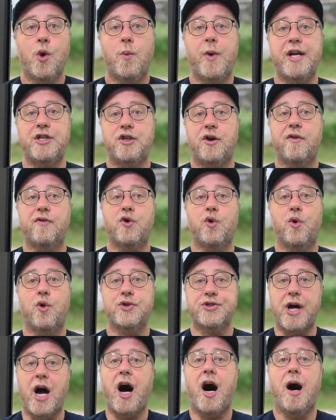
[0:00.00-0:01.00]
which are, of
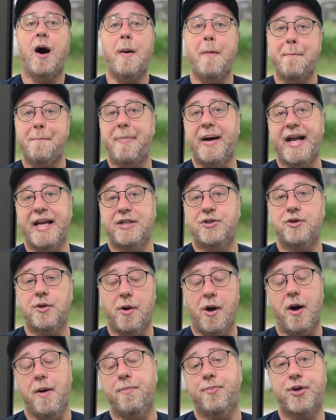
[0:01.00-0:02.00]
course, ARM-based
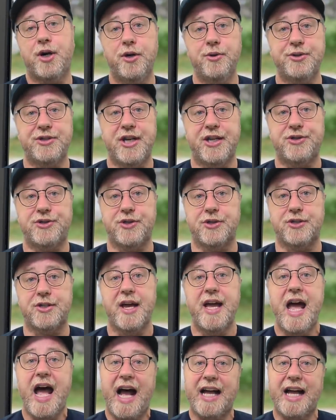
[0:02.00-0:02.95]
uh, processors.